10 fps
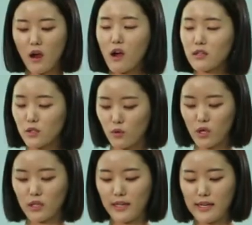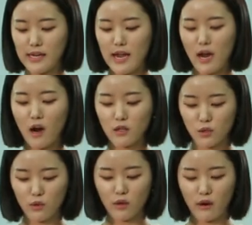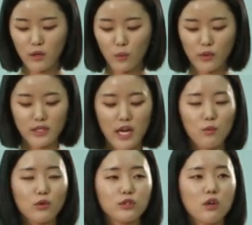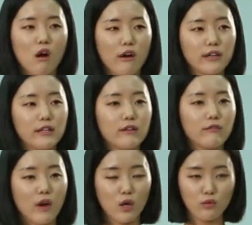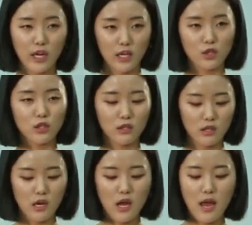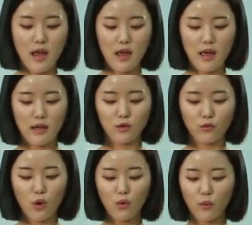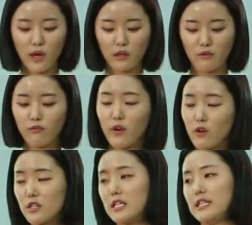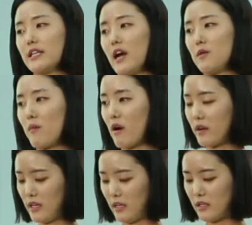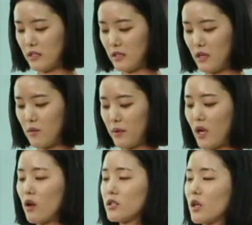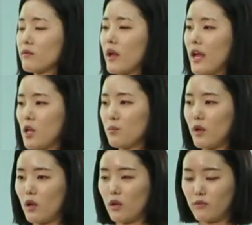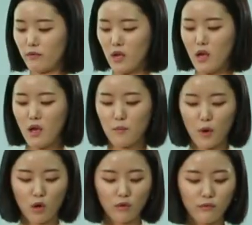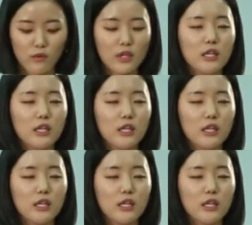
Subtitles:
Consequently, Sonart was able to harden the foundation and grow well in fierce design market because of the help of powerful